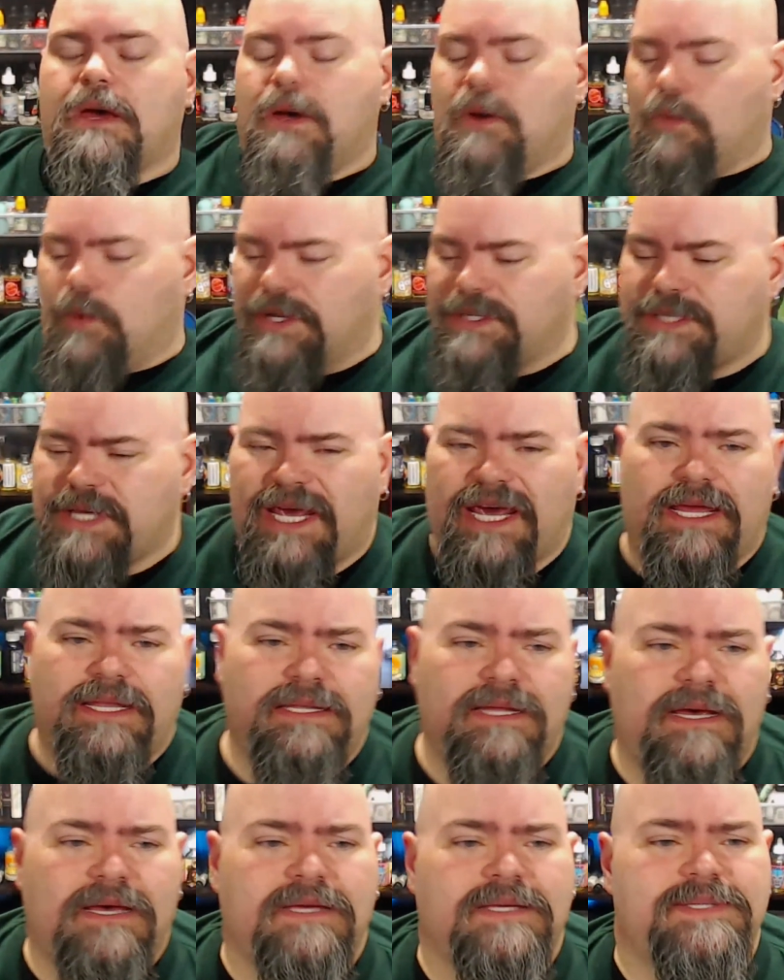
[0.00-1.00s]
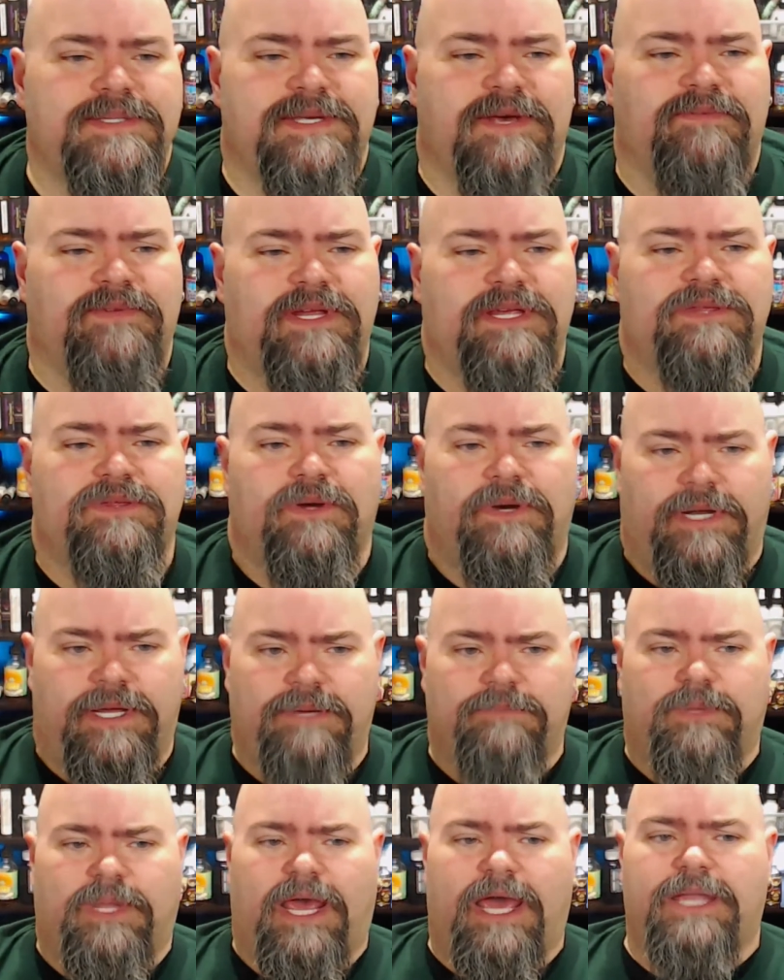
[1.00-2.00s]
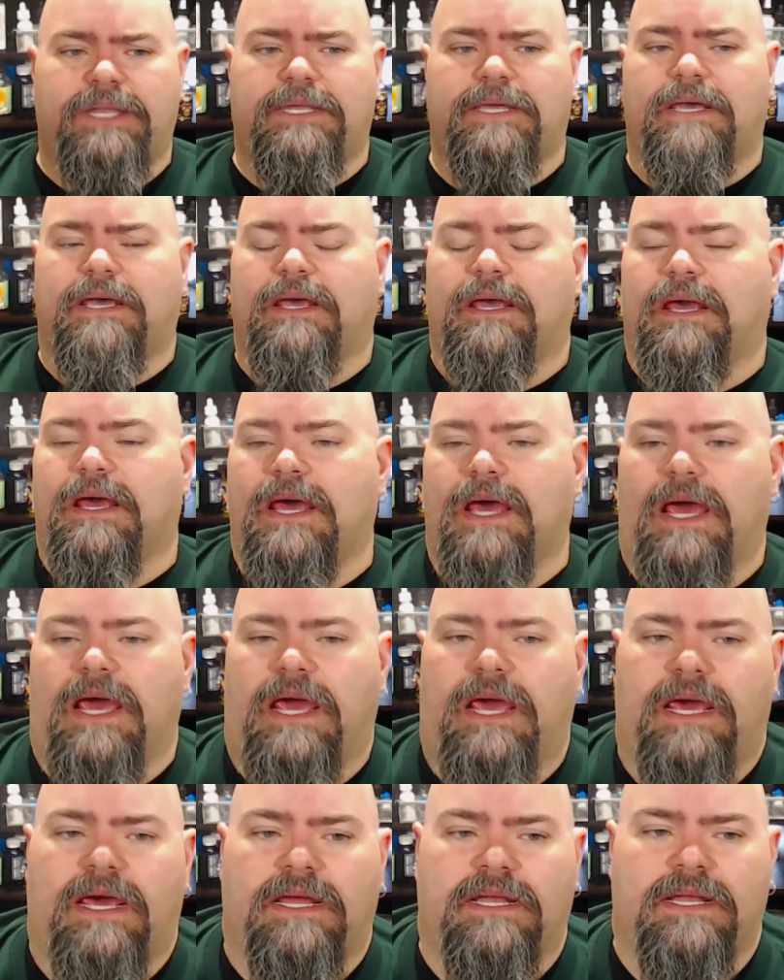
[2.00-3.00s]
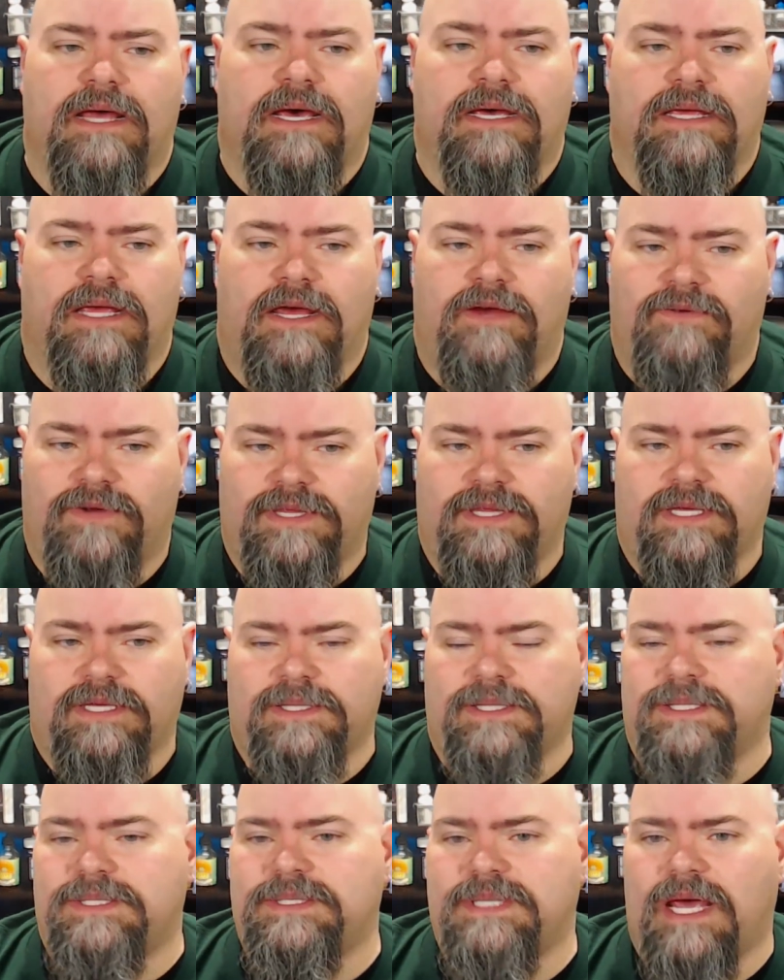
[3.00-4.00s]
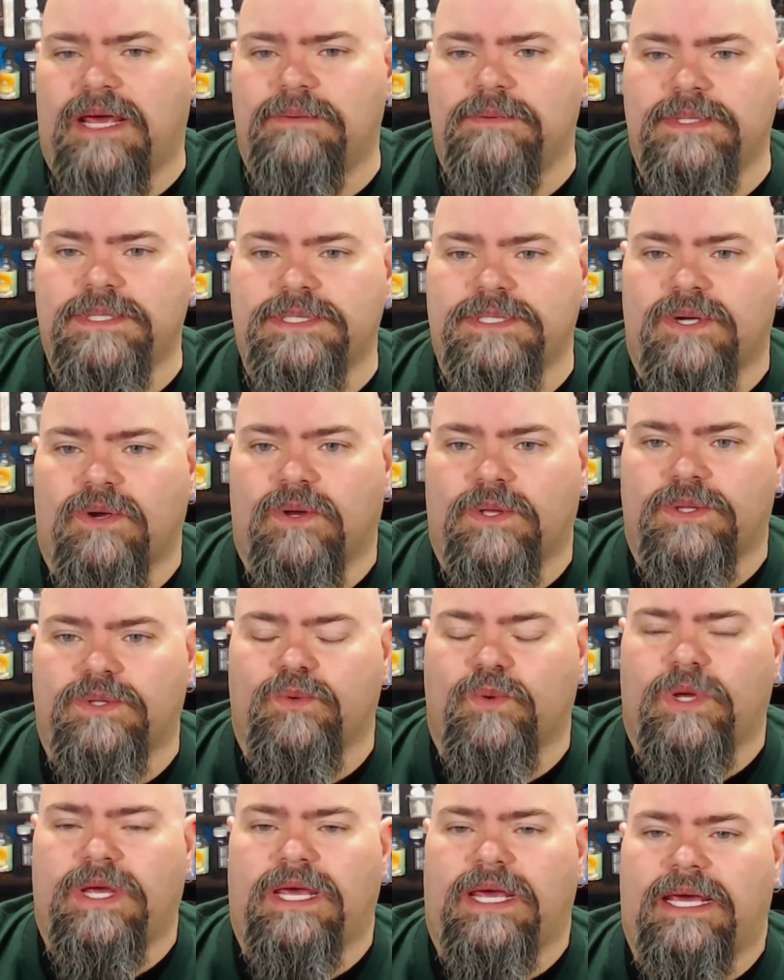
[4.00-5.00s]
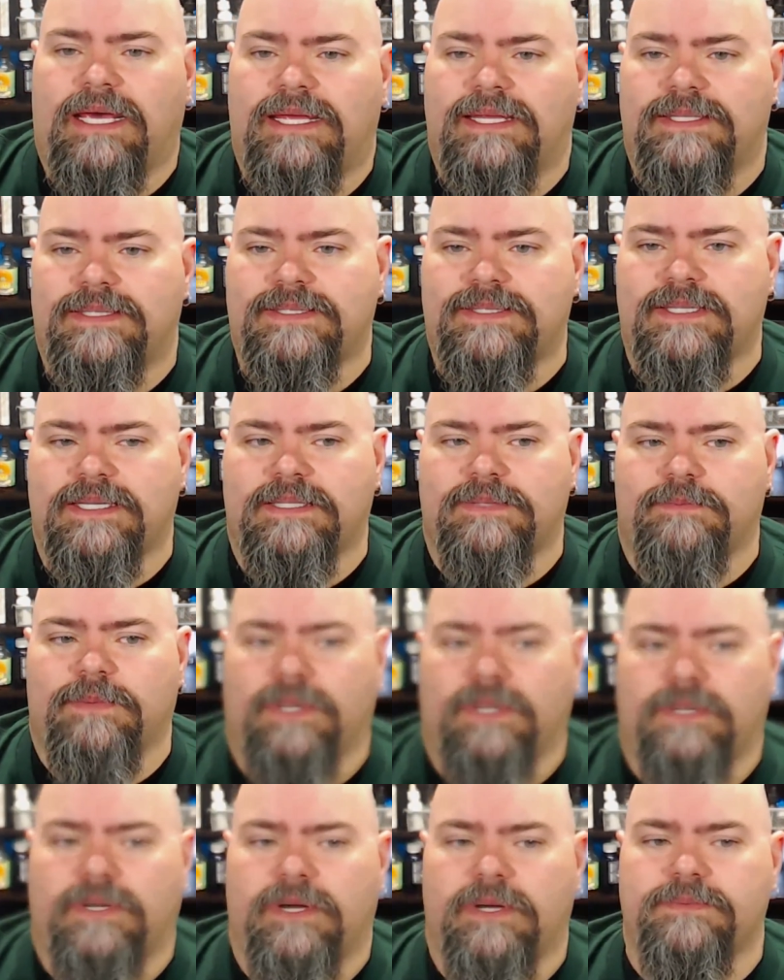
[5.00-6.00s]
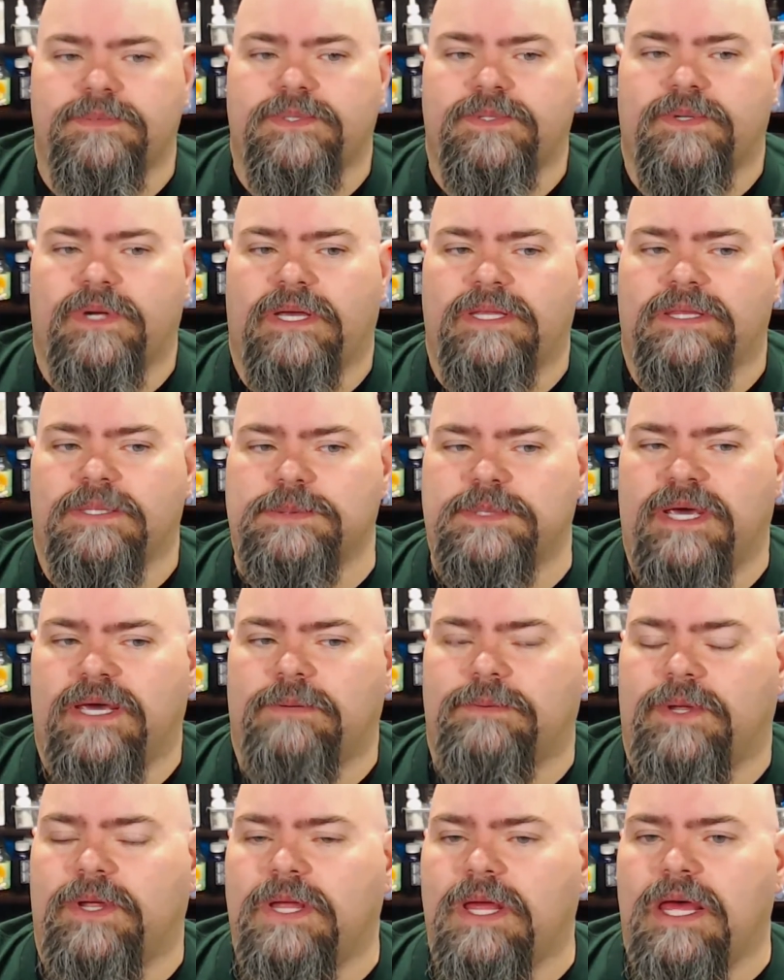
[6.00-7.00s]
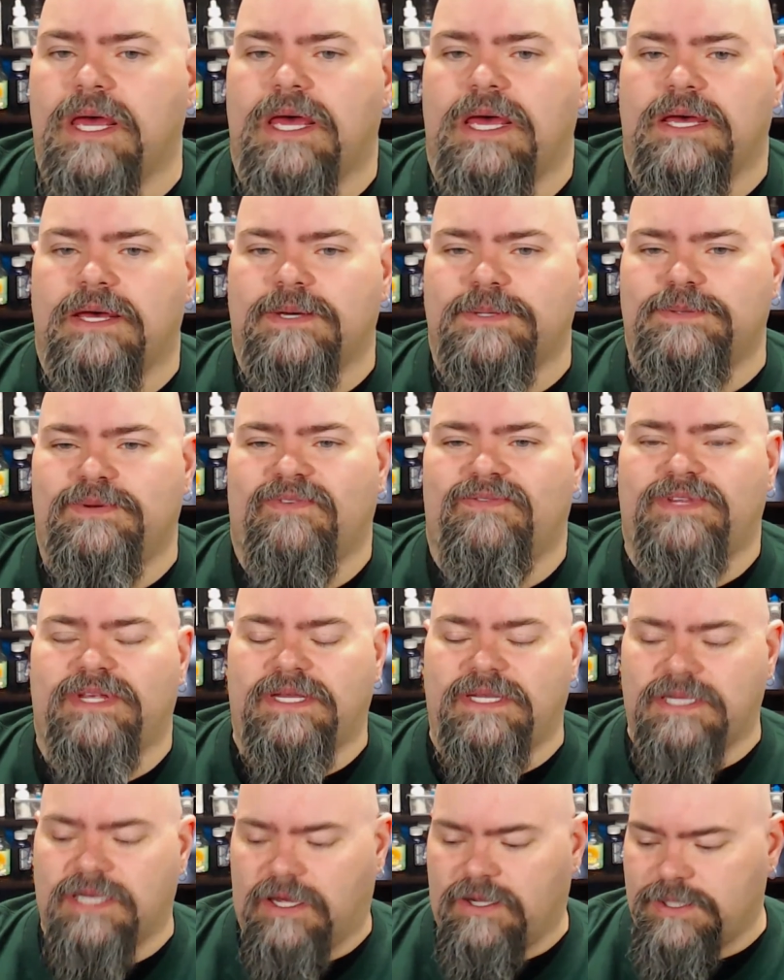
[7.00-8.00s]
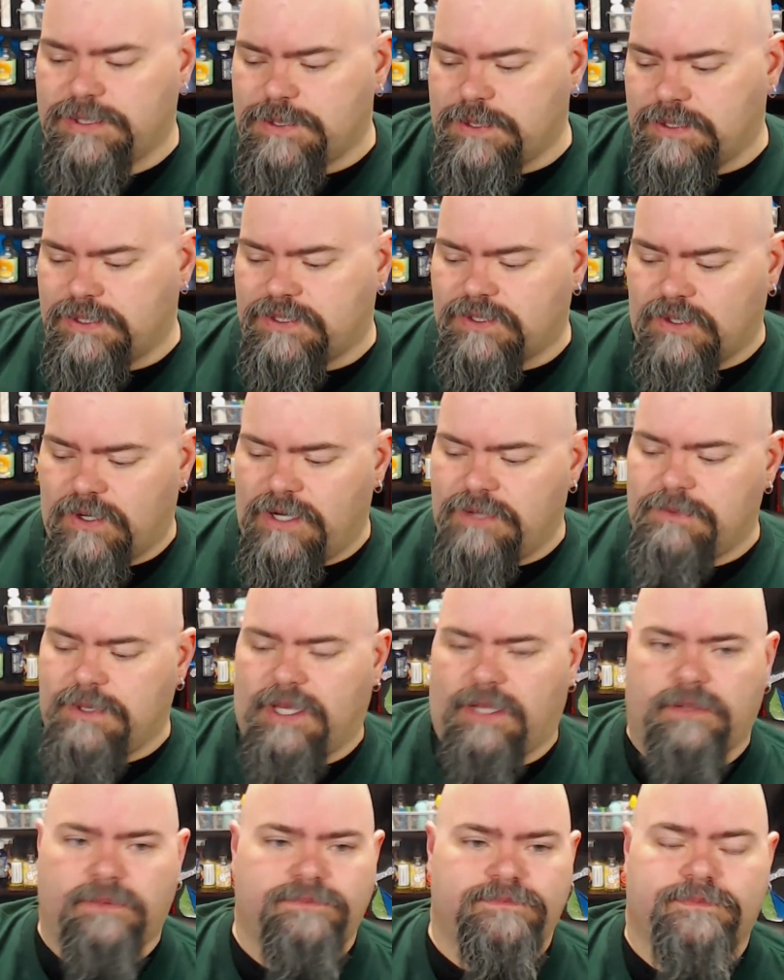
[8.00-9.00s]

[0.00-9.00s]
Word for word: Once again, 70-30 blend and everything the same is zero, three, 03 and 6 milligram strength available. $15 for 30 mil.